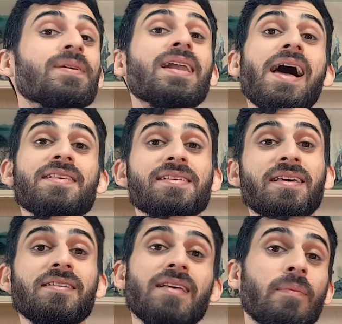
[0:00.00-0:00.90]
classic
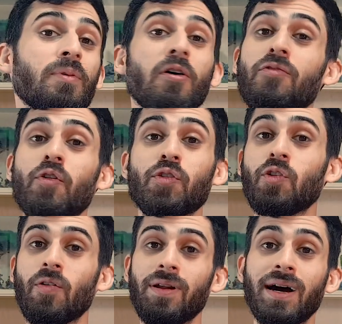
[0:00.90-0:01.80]
examples for
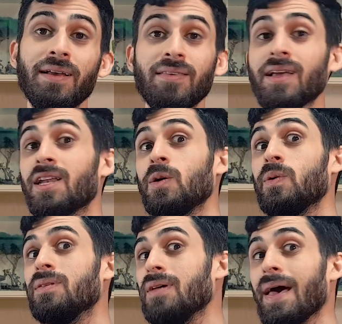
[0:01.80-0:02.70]
storylines
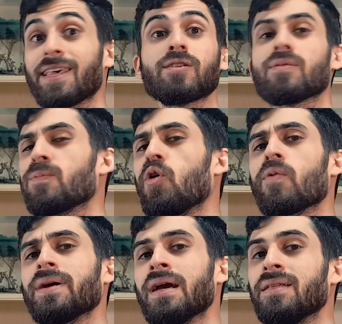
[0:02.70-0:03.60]
include
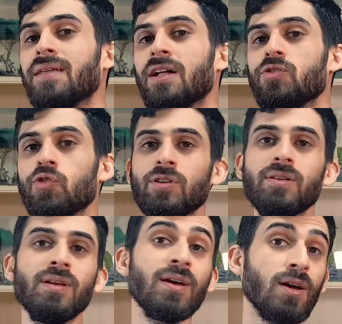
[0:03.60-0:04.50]
exploring a dungeon,
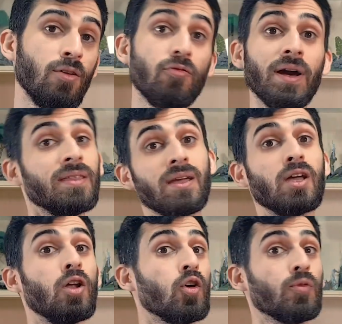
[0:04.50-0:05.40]
finding a
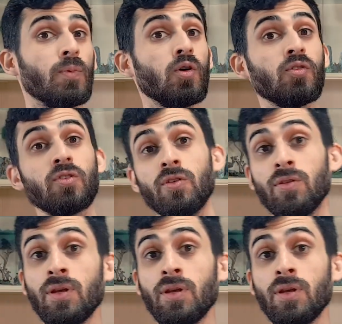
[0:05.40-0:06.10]
lost person,